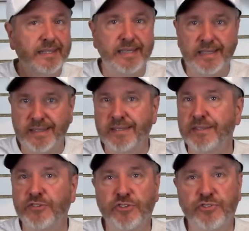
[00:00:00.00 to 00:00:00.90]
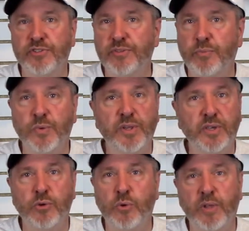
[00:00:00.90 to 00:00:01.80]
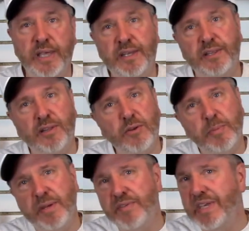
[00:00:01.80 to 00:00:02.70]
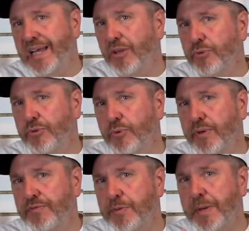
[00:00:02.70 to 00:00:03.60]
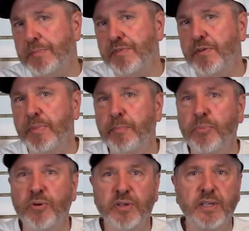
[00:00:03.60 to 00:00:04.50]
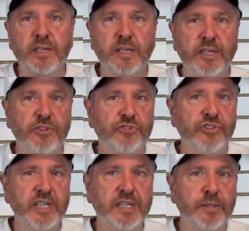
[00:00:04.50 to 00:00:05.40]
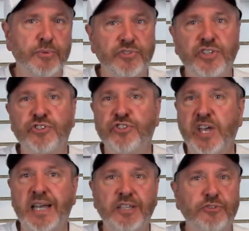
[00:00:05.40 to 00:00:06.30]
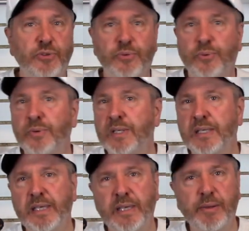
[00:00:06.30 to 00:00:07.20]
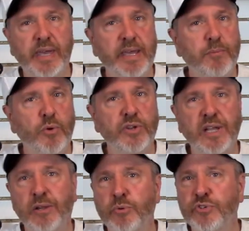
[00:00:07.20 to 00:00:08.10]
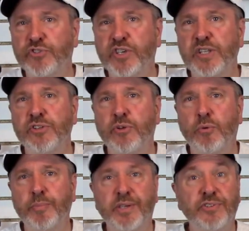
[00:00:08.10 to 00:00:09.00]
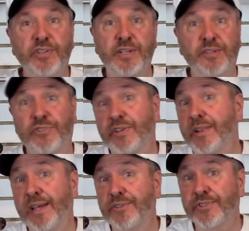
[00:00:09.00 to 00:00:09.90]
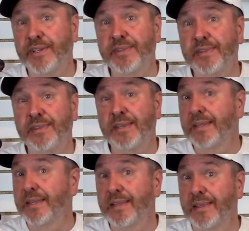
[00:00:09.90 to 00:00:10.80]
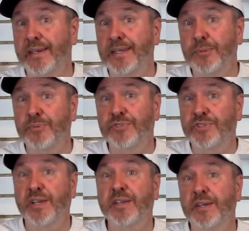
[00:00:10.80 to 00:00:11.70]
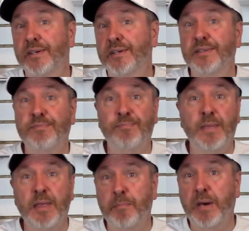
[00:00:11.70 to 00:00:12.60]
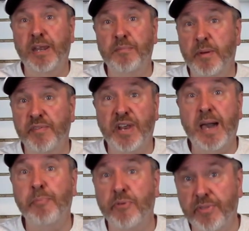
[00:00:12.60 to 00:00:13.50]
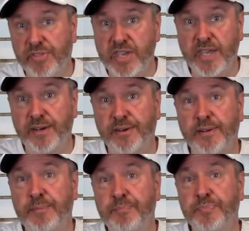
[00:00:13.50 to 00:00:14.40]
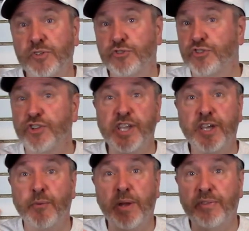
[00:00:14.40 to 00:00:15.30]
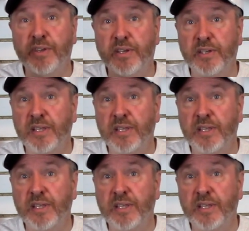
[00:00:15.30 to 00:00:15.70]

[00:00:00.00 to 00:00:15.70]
tint. It's just really cool, and a little bit of a yellow to it. If you remember from the book, his skin, he was inside, so he had a more yellowish skin tone because he didn't see a lot of sunlight. He was stuck in a bottom of an opera theater, sneaking around the